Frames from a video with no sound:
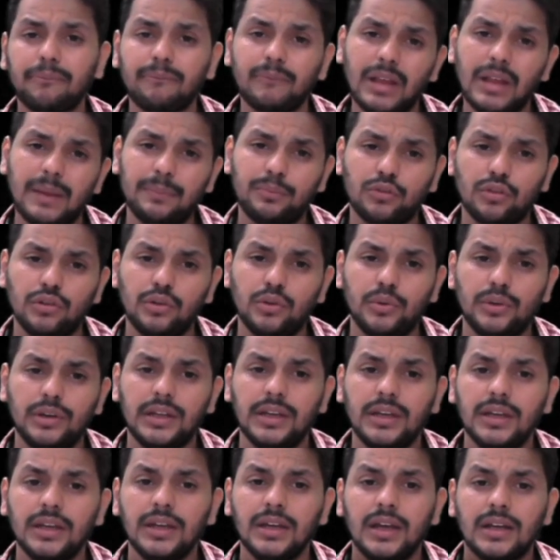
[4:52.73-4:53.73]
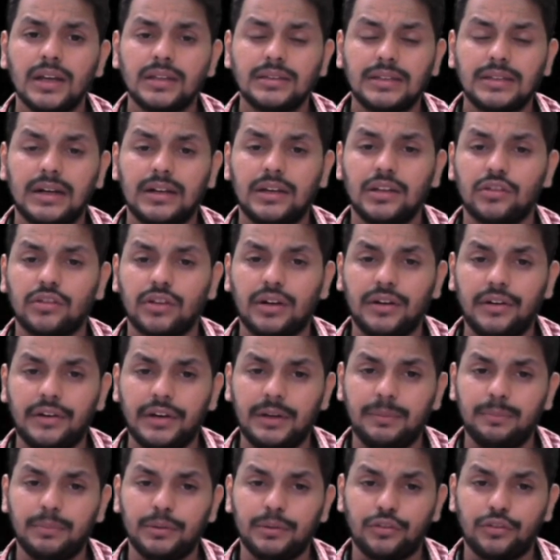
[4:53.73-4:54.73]
Absolutely, that is
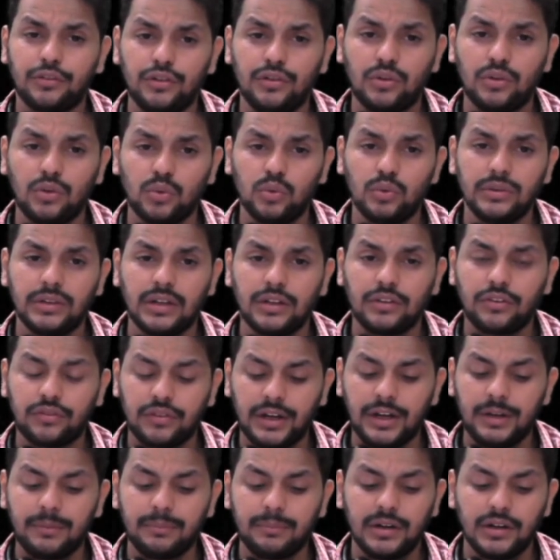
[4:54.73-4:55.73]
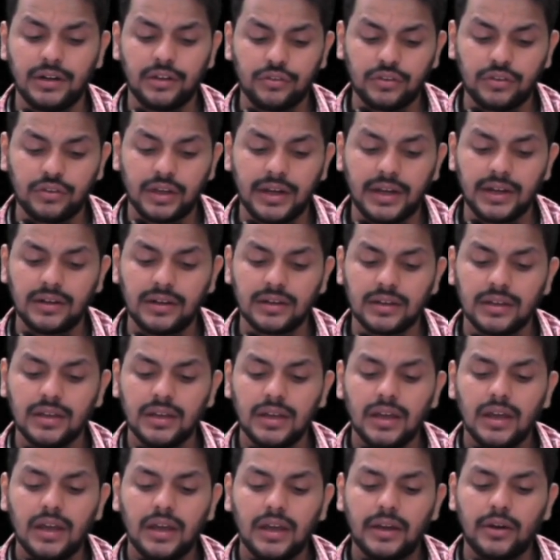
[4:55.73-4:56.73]
100% true. That statement is correct.
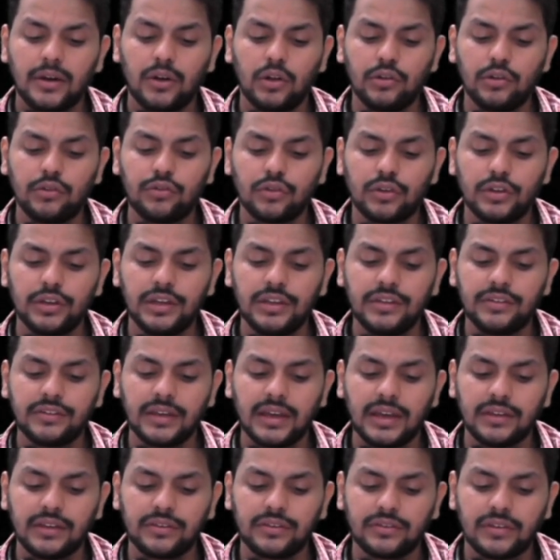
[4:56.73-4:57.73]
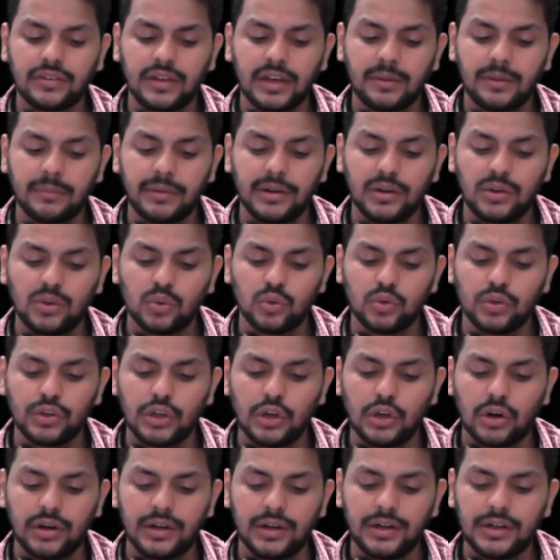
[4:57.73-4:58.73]
And also he says statement 2,
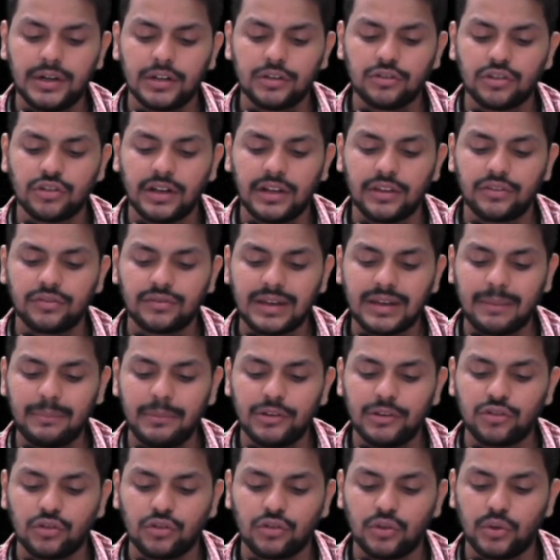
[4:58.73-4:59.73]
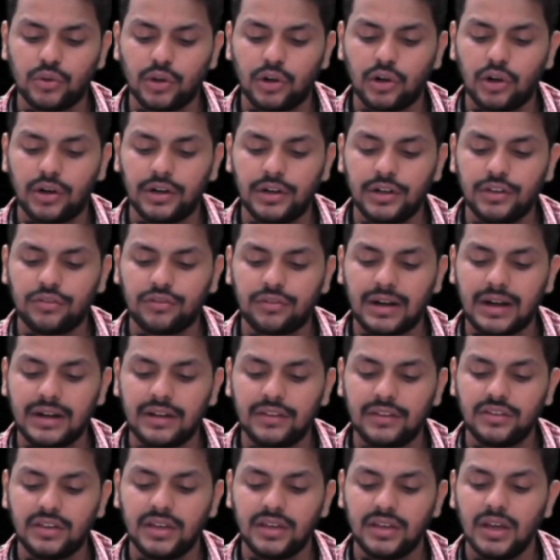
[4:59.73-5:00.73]
the auditor shall establish an overall audit
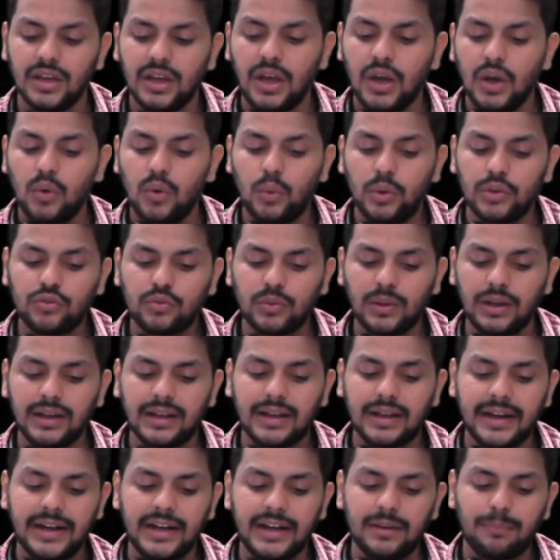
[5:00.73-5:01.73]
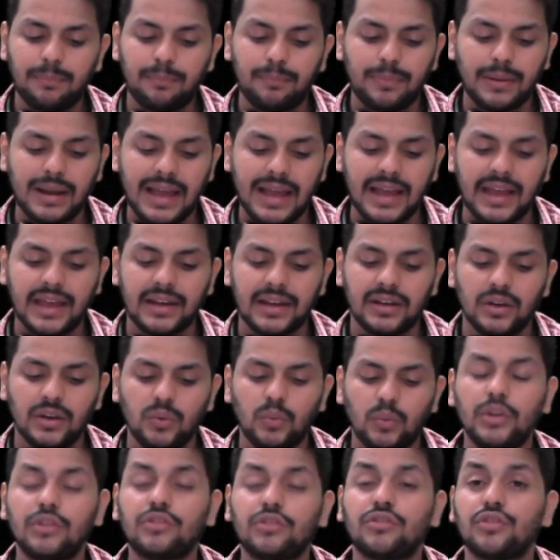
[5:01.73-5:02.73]
strategy which will guide plan,
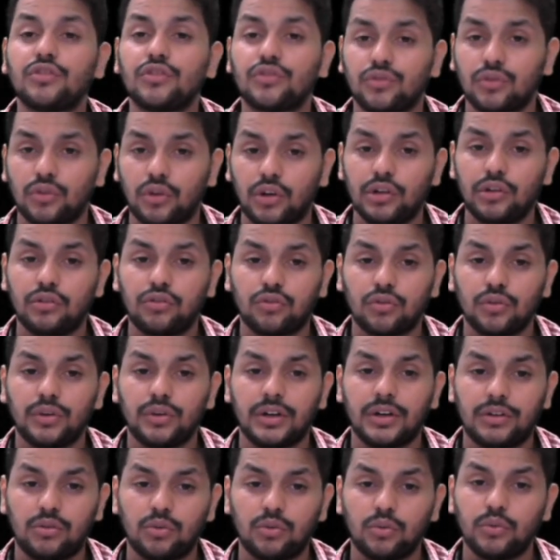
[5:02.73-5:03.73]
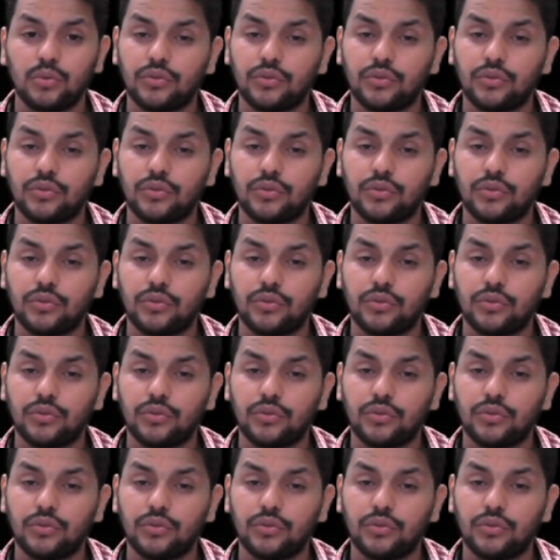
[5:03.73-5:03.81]
which is also a true